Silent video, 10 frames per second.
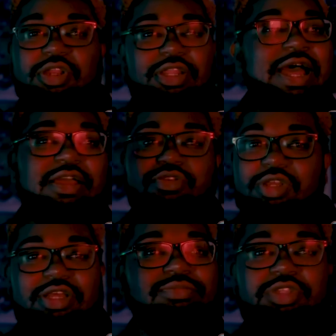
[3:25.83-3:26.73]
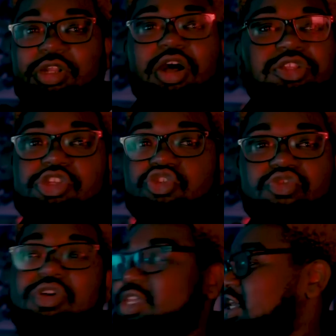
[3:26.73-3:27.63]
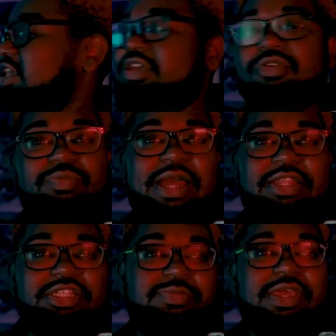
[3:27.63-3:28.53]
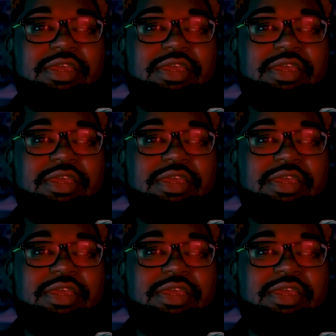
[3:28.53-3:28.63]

we're going to allow you to come to the altar. You're going to get healed by